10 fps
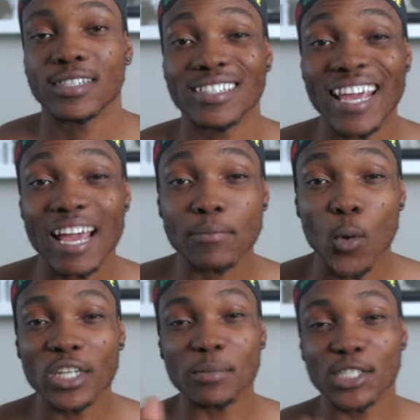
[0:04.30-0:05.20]
Today I'm
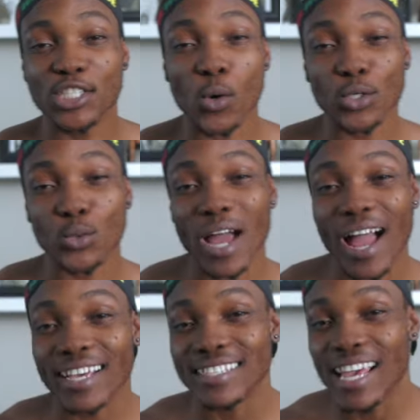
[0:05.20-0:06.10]
going to be showing you
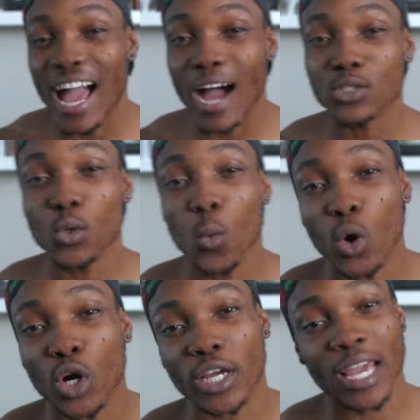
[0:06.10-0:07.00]
guys how to
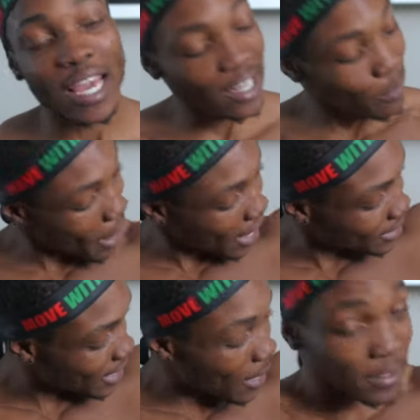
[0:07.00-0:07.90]
work your
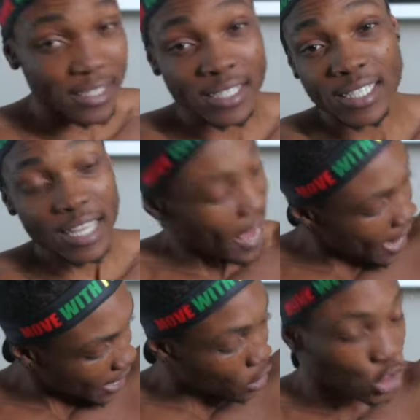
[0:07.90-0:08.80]
biceps
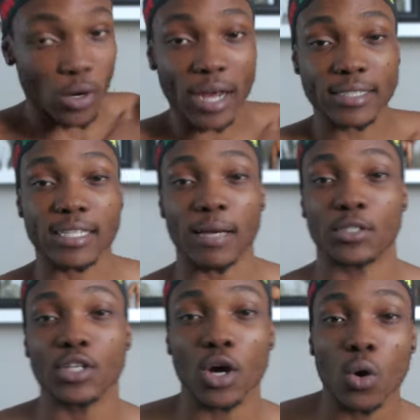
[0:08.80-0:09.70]
and your triceps.
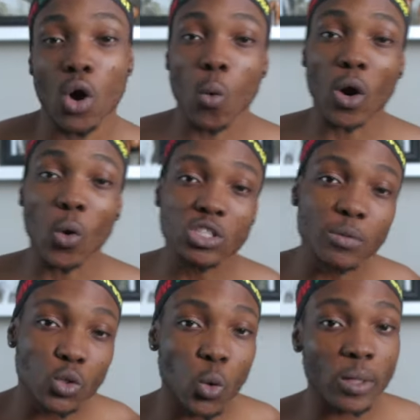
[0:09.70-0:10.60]
So we're going to
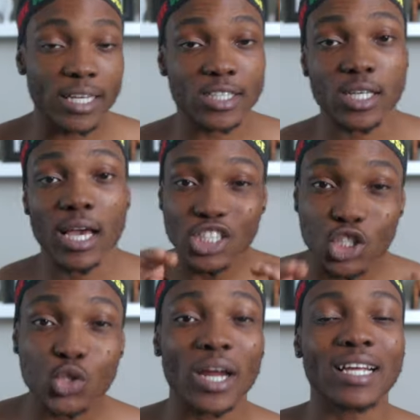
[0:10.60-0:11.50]
be doing this
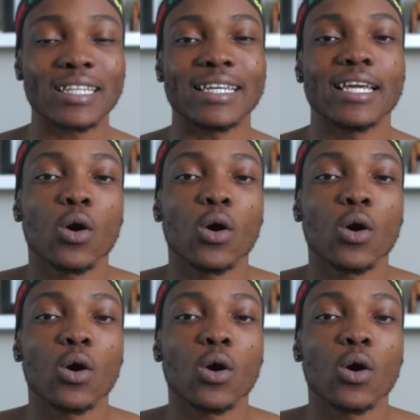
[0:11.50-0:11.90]
strictly